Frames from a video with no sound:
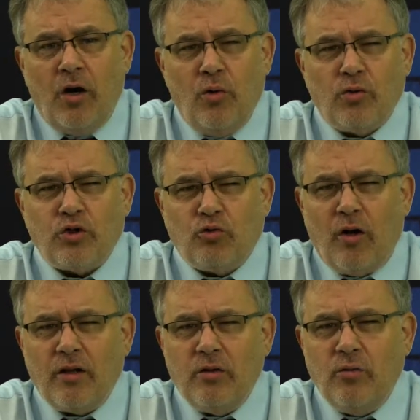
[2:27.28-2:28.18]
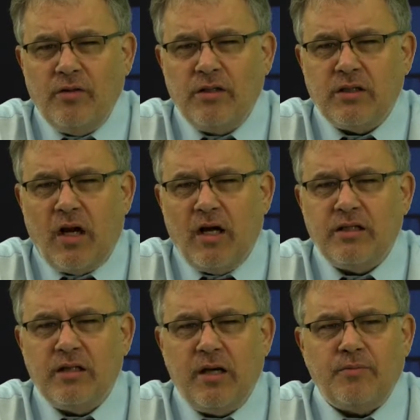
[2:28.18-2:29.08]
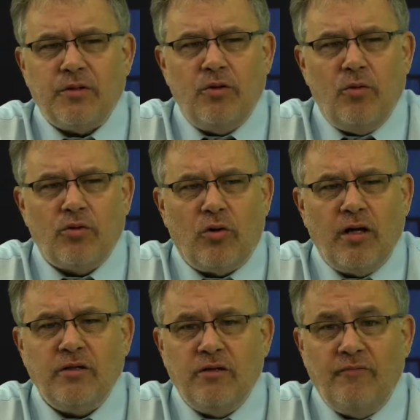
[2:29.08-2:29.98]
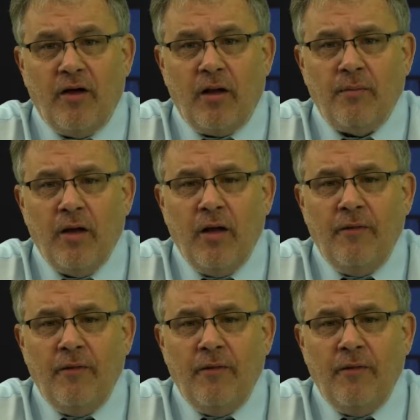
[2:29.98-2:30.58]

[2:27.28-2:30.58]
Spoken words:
who are struggling with these concepts and who are trying to develop